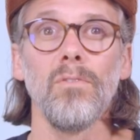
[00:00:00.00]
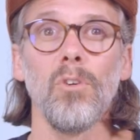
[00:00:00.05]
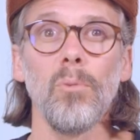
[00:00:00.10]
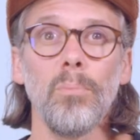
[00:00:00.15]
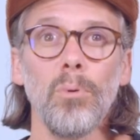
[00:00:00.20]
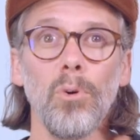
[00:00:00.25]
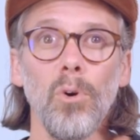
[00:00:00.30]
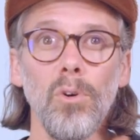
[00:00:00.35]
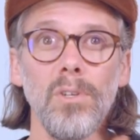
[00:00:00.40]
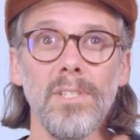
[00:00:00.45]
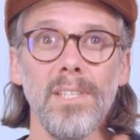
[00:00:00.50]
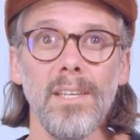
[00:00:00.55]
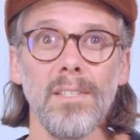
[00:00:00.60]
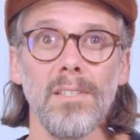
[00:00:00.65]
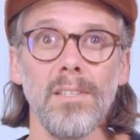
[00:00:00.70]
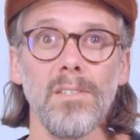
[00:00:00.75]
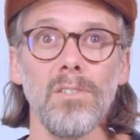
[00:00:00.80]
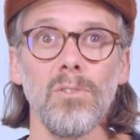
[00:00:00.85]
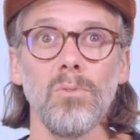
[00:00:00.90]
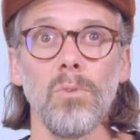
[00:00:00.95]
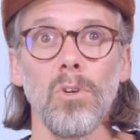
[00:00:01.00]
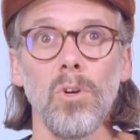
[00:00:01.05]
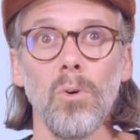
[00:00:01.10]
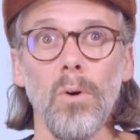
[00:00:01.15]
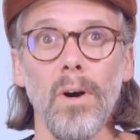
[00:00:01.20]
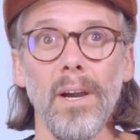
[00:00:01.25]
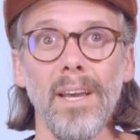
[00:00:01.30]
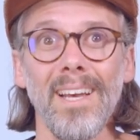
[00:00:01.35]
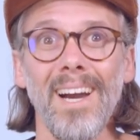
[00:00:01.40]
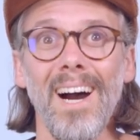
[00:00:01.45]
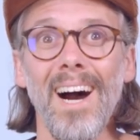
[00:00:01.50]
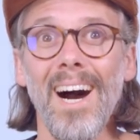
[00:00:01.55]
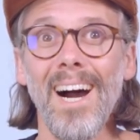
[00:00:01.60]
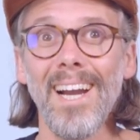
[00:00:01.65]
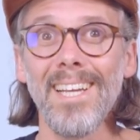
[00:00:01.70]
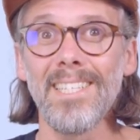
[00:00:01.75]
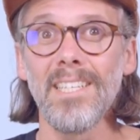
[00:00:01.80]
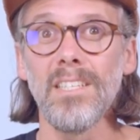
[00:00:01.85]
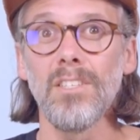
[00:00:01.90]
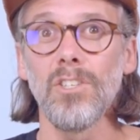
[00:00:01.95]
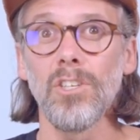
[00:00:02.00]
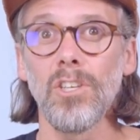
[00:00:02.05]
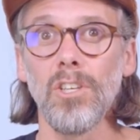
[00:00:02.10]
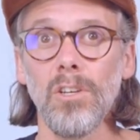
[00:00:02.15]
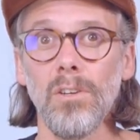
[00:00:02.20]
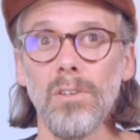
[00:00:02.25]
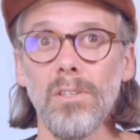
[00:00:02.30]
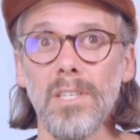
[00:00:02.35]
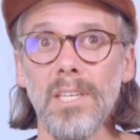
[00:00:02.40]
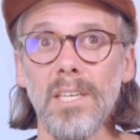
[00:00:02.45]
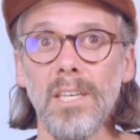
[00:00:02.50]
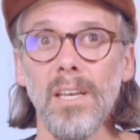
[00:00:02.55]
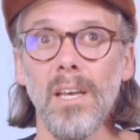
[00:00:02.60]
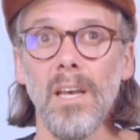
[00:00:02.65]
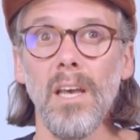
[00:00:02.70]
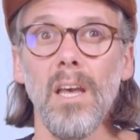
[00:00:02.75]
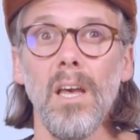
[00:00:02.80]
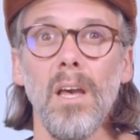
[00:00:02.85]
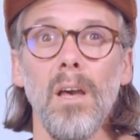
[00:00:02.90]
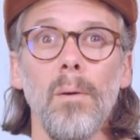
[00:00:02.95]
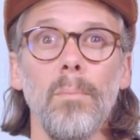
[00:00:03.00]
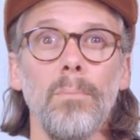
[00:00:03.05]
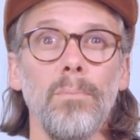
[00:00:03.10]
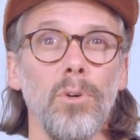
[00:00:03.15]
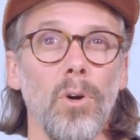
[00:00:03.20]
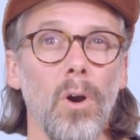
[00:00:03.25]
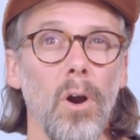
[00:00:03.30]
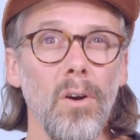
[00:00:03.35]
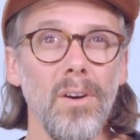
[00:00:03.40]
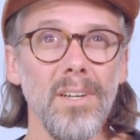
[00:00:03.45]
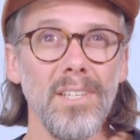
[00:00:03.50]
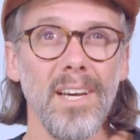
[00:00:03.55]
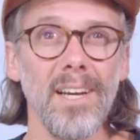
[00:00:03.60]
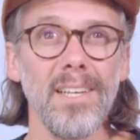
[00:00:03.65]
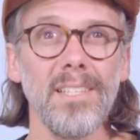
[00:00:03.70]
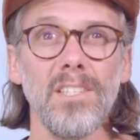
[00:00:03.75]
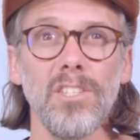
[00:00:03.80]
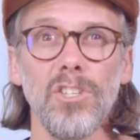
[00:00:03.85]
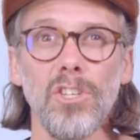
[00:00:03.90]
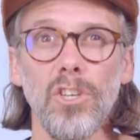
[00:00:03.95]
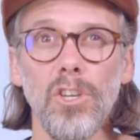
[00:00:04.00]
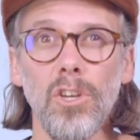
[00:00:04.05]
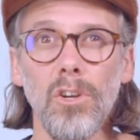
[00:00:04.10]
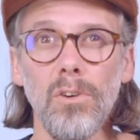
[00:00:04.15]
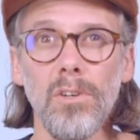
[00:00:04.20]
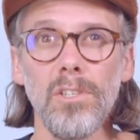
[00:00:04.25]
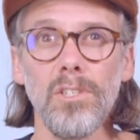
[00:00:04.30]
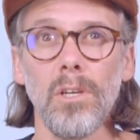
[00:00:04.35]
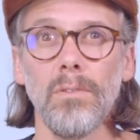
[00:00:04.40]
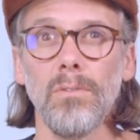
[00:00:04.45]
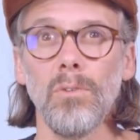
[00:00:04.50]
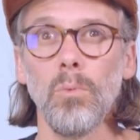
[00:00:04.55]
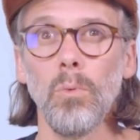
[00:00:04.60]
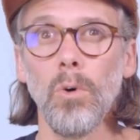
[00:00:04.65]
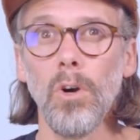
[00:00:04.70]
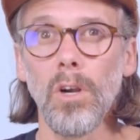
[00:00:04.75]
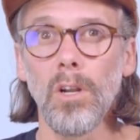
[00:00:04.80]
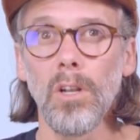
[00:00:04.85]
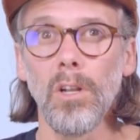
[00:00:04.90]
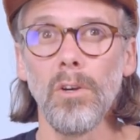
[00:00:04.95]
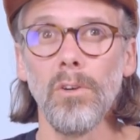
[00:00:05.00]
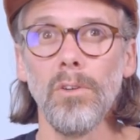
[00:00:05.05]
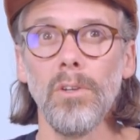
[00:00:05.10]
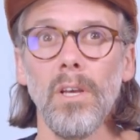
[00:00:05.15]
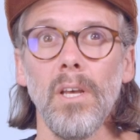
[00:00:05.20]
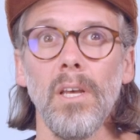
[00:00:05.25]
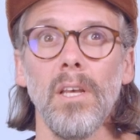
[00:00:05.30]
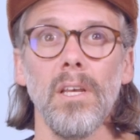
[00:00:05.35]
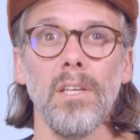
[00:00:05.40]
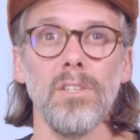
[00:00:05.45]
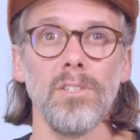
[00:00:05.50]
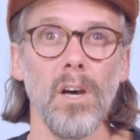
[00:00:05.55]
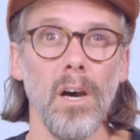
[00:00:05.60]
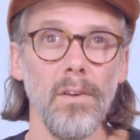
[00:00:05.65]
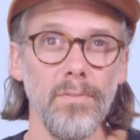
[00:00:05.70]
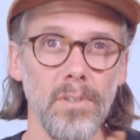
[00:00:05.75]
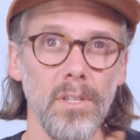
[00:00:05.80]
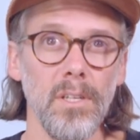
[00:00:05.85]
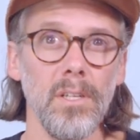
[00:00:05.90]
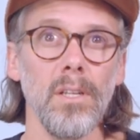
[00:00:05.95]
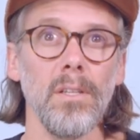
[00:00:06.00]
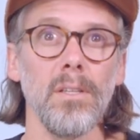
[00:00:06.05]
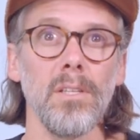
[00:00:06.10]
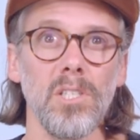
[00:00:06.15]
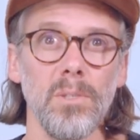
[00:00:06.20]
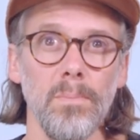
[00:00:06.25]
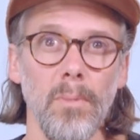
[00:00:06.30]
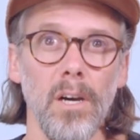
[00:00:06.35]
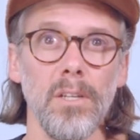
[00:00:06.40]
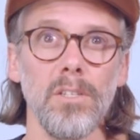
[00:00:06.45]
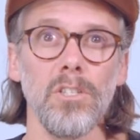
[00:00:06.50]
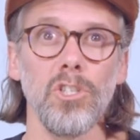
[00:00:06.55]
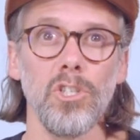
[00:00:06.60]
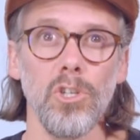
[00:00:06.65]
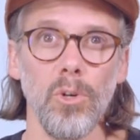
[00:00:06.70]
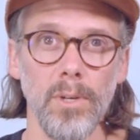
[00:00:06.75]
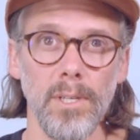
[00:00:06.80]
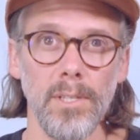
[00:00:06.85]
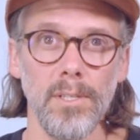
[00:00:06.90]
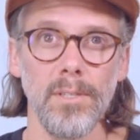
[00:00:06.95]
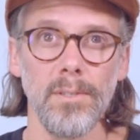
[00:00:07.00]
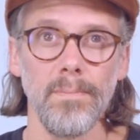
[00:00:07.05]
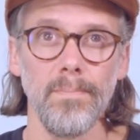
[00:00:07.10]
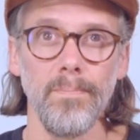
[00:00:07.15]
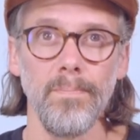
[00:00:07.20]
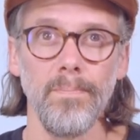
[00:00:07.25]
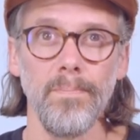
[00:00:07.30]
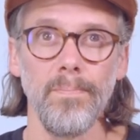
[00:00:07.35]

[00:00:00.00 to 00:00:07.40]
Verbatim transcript: For processes requiring heightened security, prioritizing security over workload is often the smarter choice.